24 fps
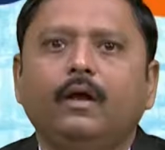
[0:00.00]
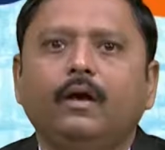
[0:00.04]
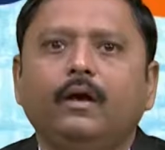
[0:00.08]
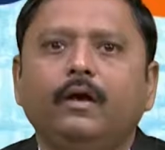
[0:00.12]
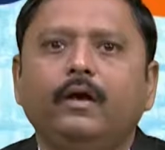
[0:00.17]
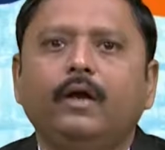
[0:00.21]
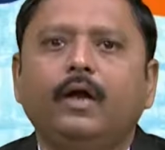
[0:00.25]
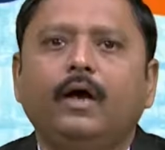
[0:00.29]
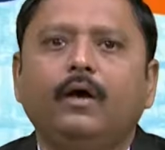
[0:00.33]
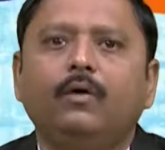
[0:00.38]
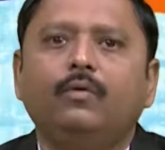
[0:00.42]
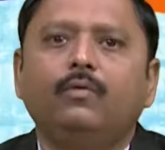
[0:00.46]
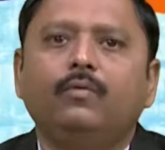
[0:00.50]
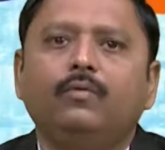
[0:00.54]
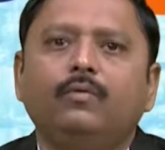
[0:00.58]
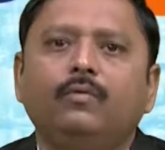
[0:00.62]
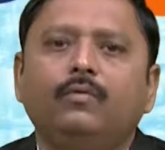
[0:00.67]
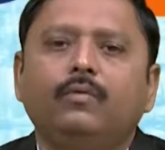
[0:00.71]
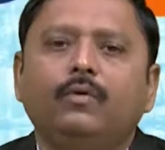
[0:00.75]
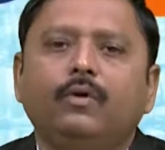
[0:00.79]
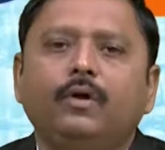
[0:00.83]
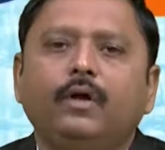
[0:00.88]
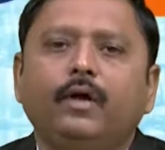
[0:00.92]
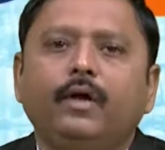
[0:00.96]
Now,
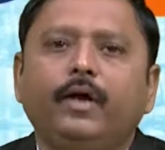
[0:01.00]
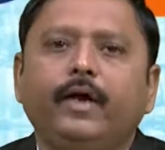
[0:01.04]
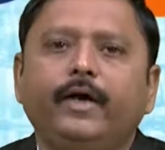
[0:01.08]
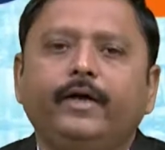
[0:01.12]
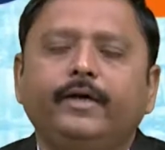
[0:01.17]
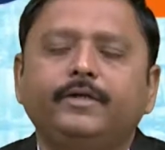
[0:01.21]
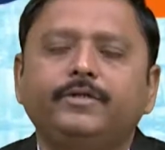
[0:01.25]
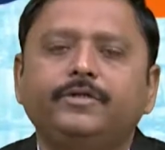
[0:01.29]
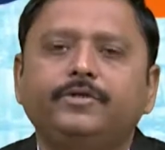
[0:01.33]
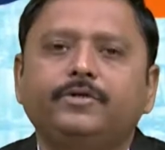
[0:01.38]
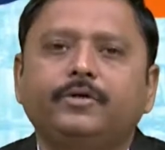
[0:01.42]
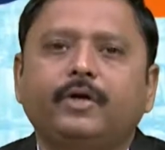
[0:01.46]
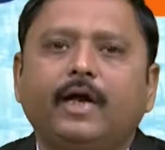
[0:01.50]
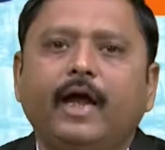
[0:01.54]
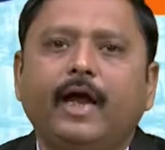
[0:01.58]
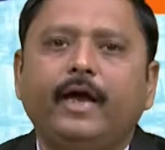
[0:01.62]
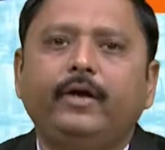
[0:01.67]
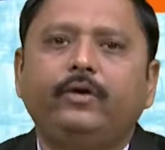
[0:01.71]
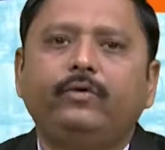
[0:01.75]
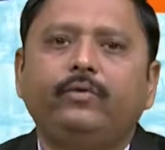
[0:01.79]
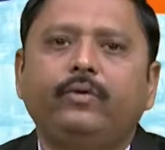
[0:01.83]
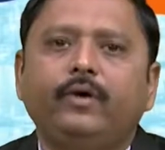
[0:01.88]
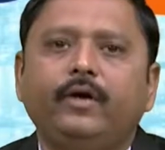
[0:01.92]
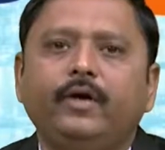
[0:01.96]
let us try
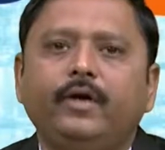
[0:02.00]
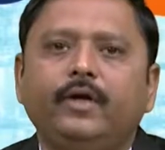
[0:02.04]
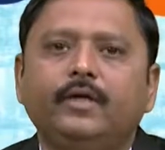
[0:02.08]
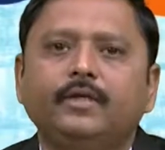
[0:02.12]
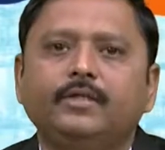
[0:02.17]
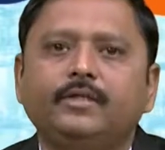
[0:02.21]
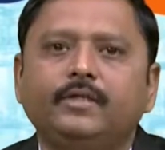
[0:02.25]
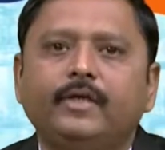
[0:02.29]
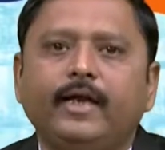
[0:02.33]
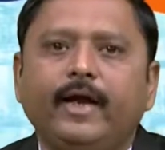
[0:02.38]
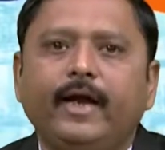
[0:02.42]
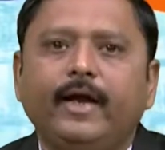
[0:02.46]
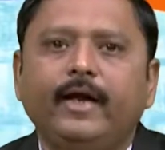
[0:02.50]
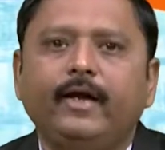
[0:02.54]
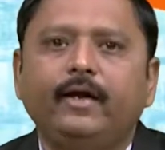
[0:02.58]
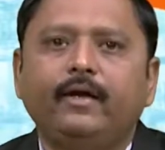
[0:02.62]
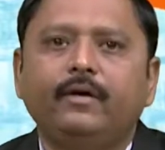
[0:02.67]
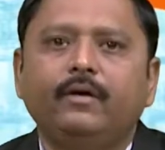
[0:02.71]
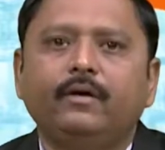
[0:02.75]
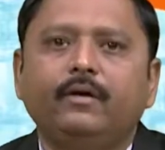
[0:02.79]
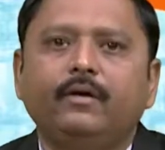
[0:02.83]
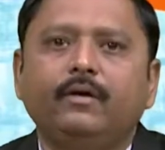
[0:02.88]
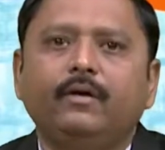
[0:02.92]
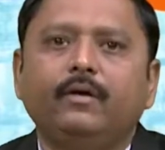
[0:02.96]
to understand
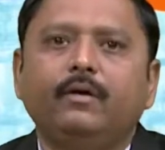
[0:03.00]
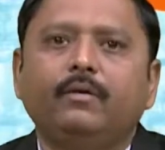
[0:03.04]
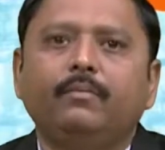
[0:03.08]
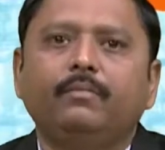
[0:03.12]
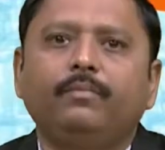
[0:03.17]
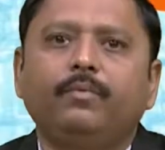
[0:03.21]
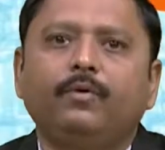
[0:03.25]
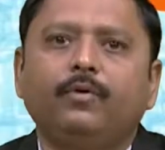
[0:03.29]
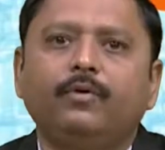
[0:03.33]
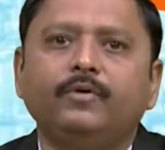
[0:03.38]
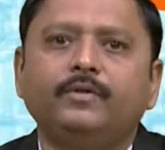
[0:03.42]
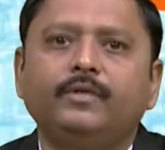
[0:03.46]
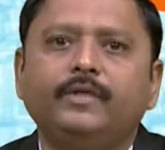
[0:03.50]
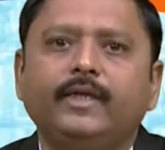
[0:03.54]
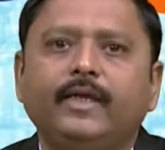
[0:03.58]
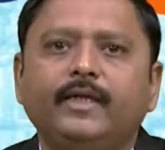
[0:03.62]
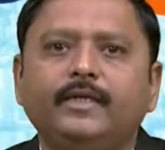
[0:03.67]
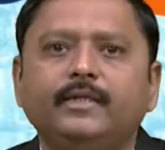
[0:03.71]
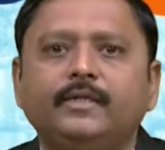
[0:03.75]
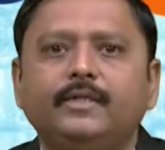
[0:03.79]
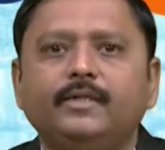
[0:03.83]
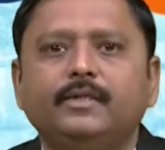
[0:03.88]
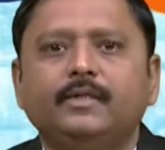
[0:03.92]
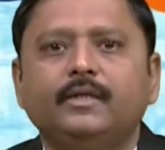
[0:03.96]

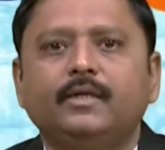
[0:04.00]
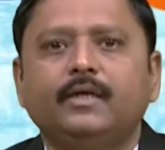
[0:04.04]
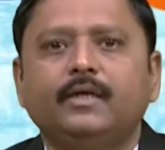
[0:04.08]
process